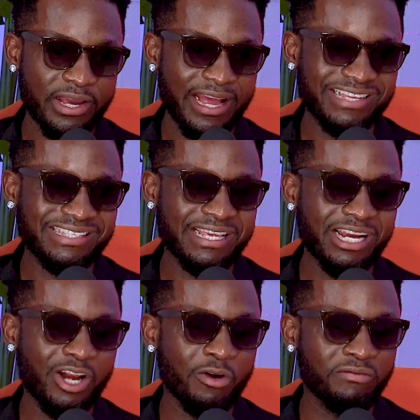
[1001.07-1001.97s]
I started
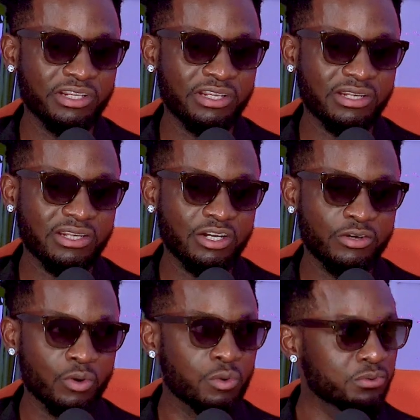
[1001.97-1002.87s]
loving
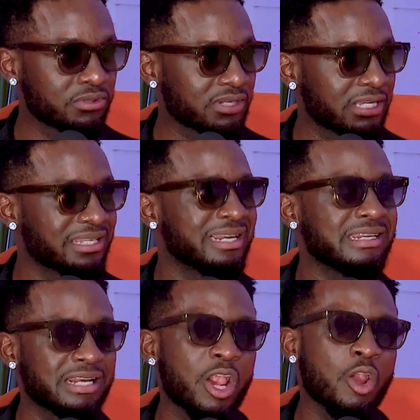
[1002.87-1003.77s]
no's. I started
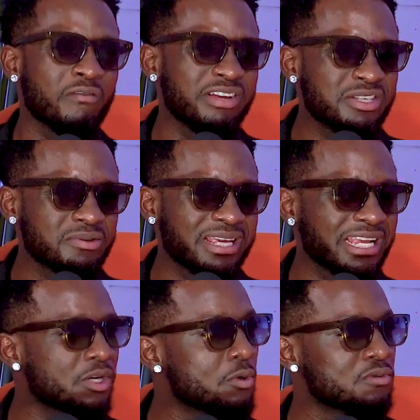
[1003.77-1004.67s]
loving to get
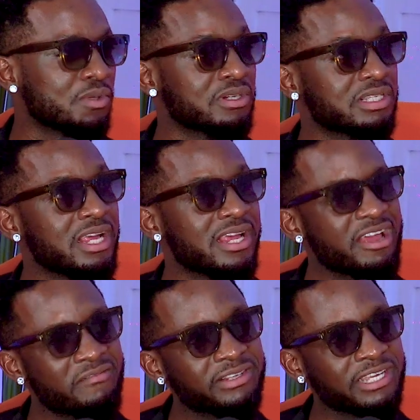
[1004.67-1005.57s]
no's because
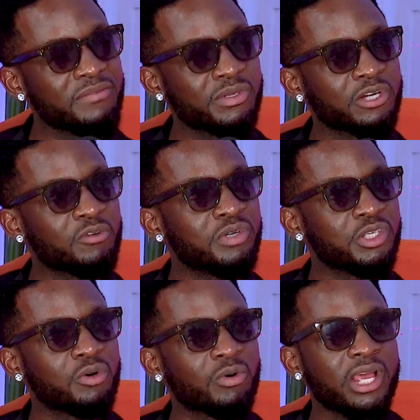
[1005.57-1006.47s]
every time you tell me
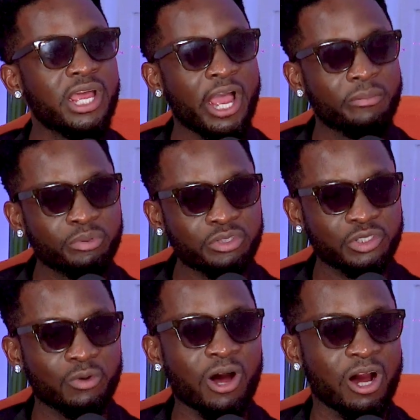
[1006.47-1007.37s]
no, I push
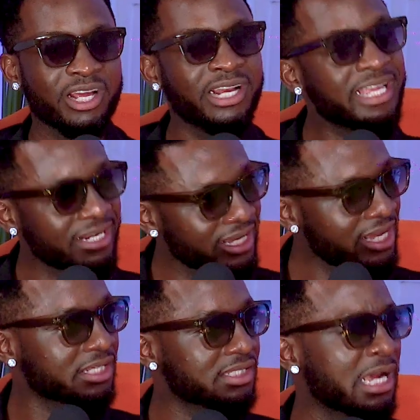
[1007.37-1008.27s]
so hard and I get a
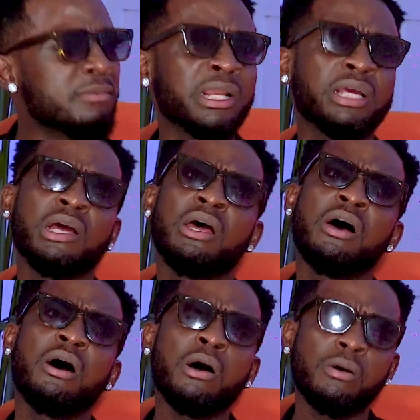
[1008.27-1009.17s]
yes. I'm like,
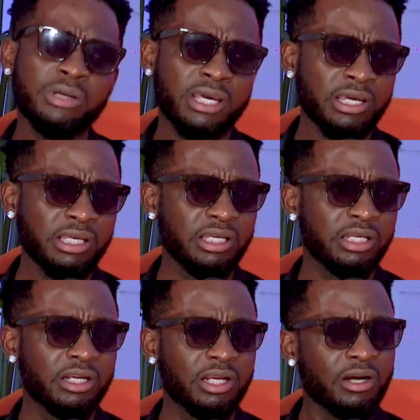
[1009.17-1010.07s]
oh, okay,
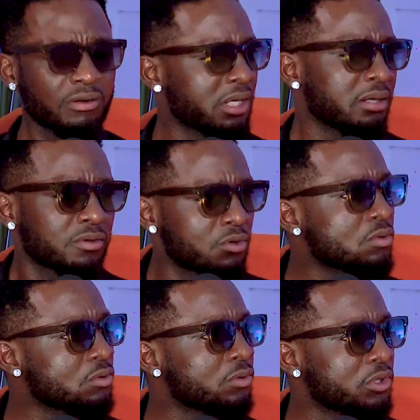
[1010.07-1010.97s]

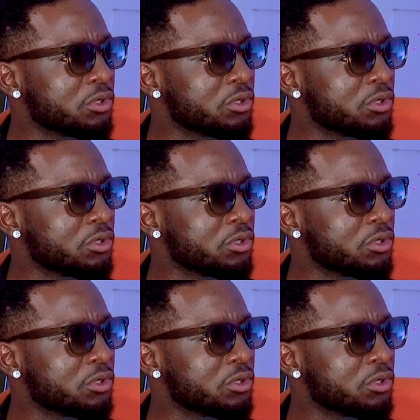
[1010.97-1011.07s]
cool.